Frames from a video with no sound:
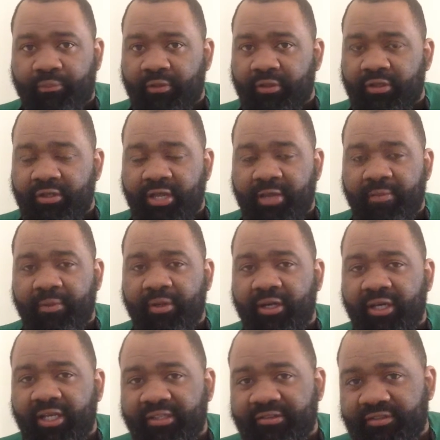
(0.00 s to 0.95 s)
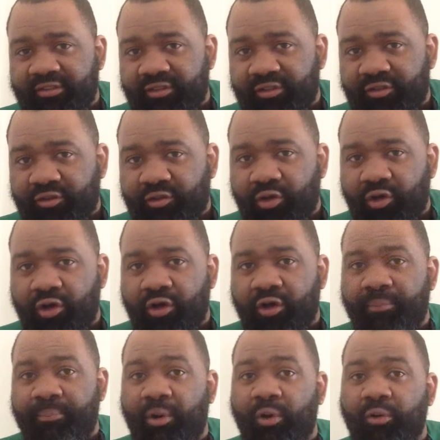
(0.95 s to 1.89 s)
the name of the lesson is
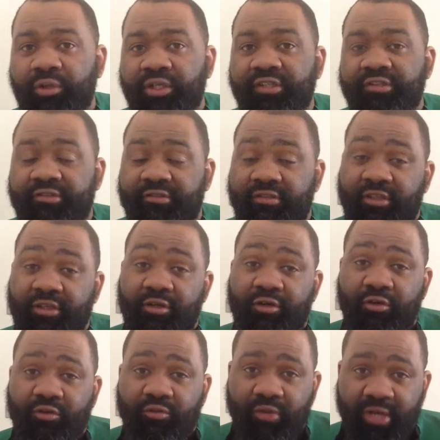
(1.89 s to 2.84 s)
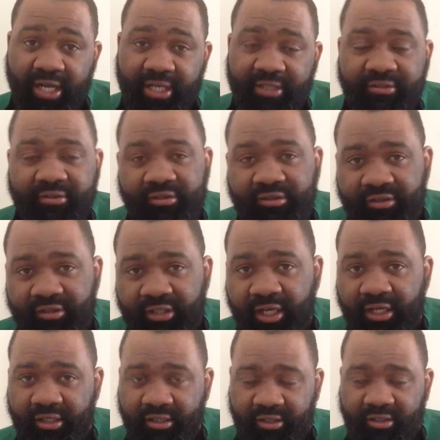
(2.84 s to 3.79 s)
called Police Still Harassing
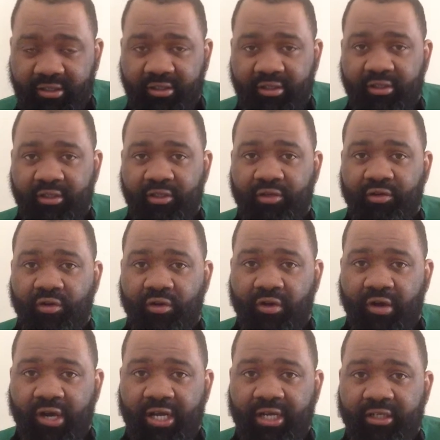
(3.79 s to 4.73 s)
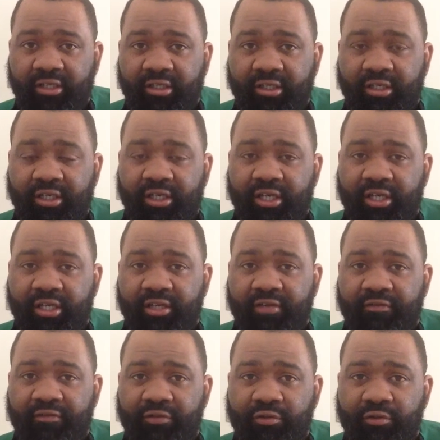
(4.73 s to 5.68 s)
Jake. All right? And
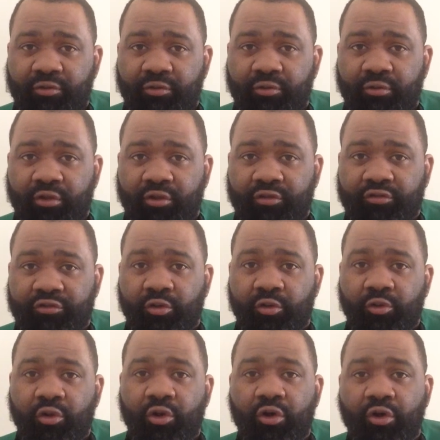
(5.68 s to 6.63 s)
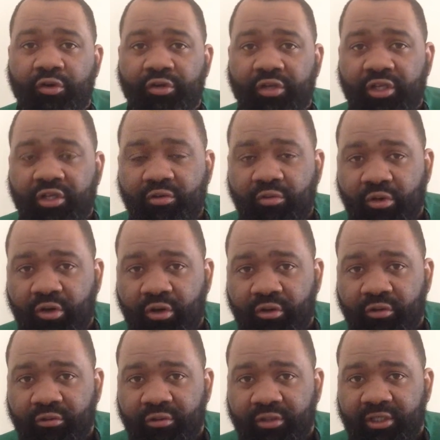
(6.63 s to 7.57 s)
if you a so-called
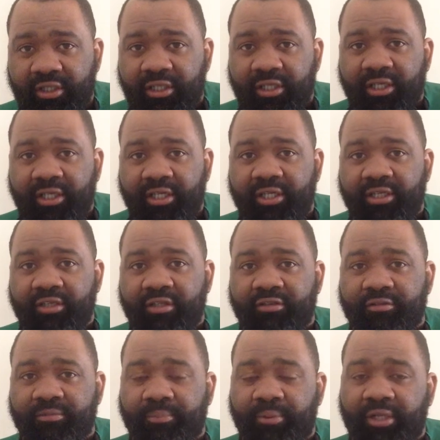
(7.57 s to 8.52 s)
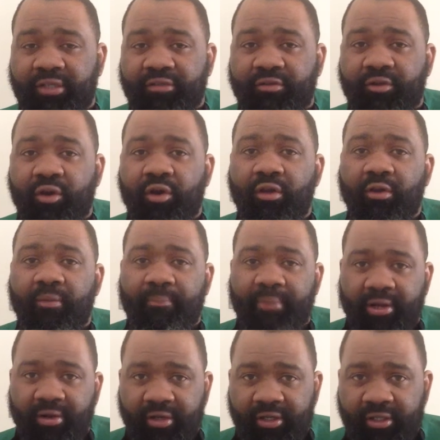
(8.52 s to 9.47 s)
Negro in this place called
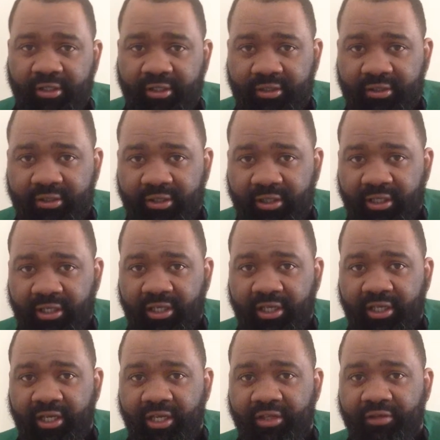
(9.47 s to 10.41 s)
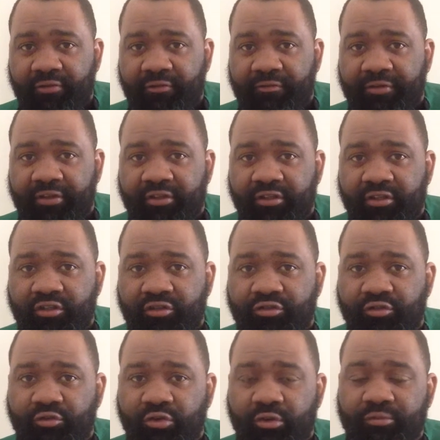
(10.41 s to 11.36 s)
America, and you fit the
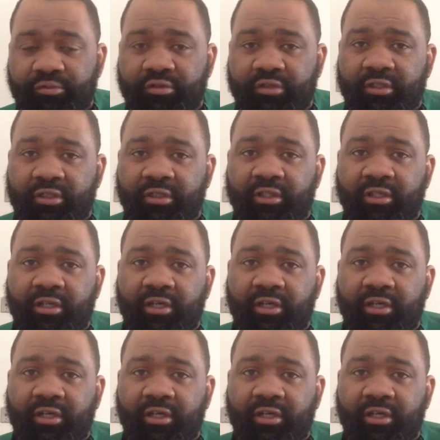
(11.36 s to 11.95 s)
description